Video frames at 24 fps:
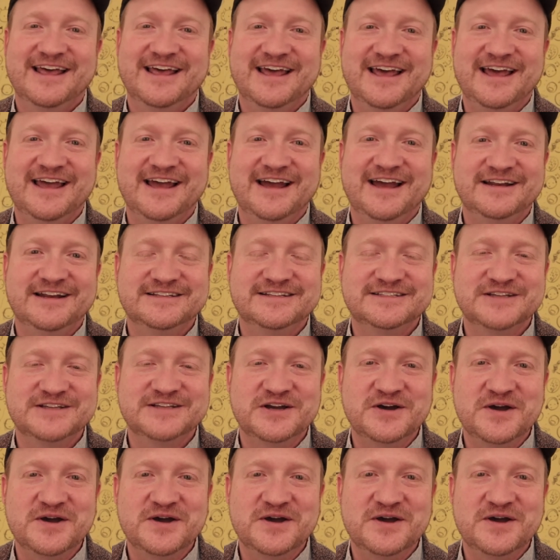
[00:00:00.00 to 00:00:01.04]
And so
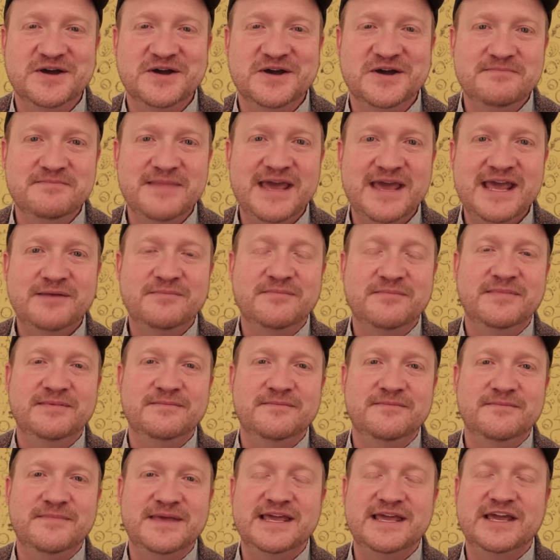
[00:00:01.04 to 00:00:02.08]
it made
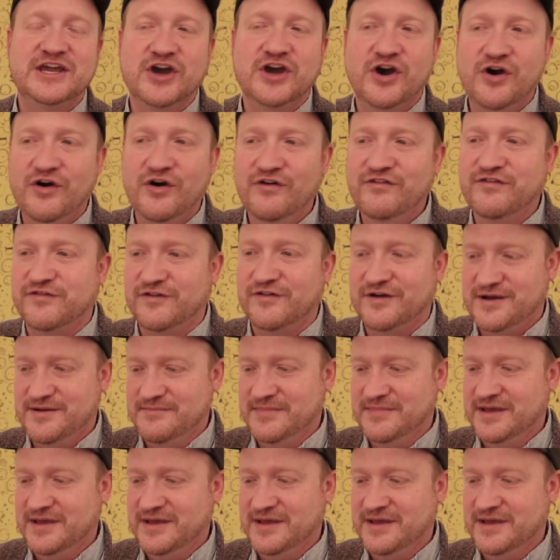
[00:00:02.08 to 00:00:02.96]
me go from